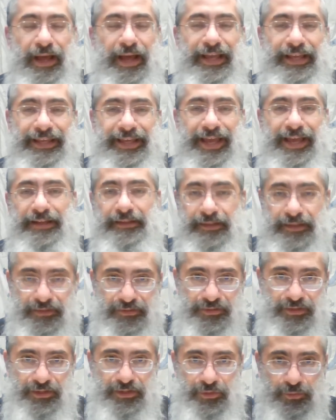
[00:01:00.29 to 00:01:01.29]
I can't
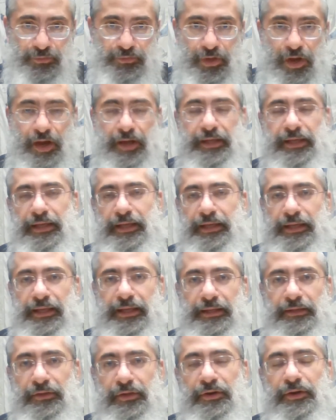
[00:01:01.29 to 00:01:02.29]
continue talking
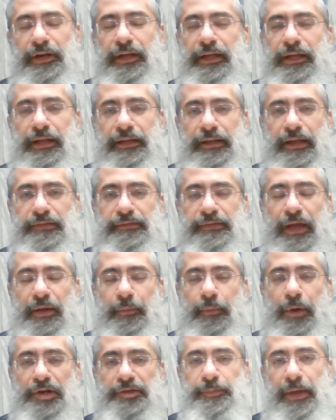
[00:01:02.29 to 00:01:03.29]
and learning unless I
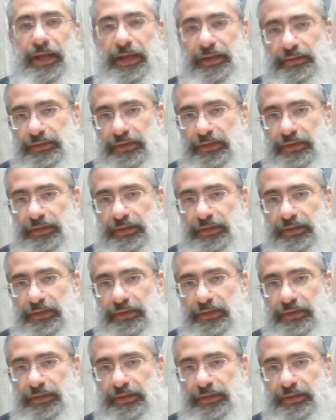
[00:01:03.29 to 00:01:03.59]
wash my hands."